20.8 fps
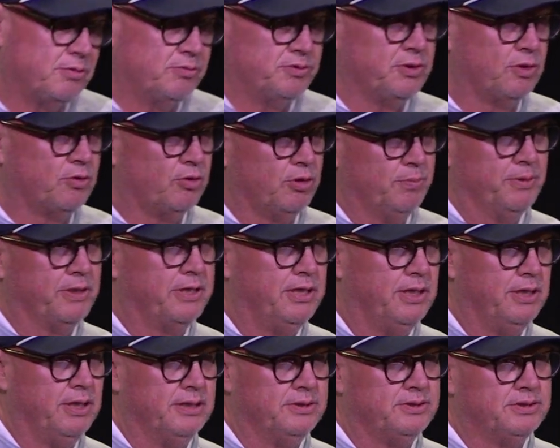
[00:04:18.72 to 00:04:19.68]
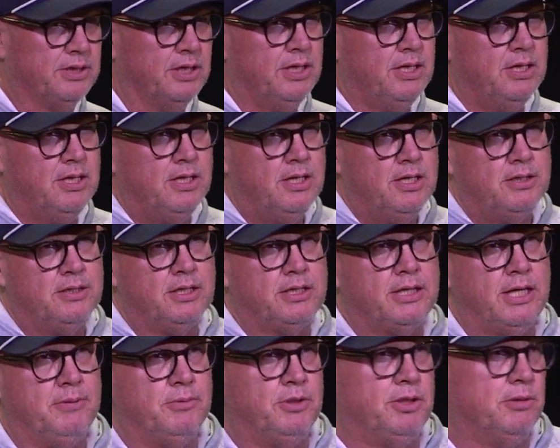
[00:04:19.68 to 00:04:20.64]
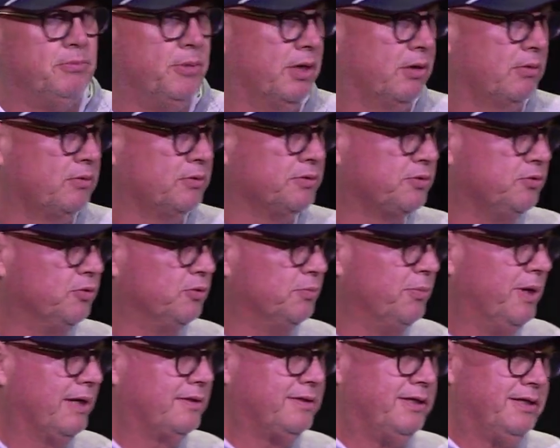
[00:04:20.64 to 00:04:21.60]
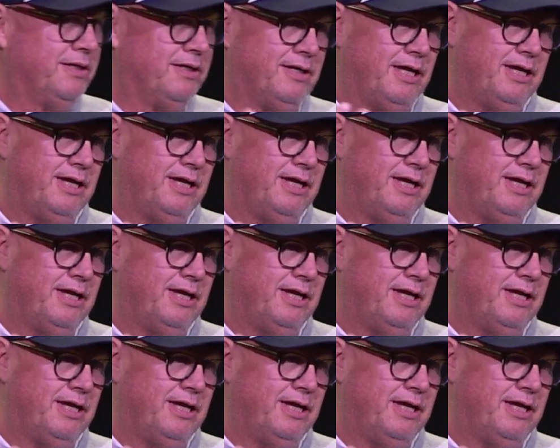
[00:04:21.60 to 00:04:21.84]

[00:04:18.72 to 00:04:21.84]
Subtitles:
there was a group of kids that came into medical school back then,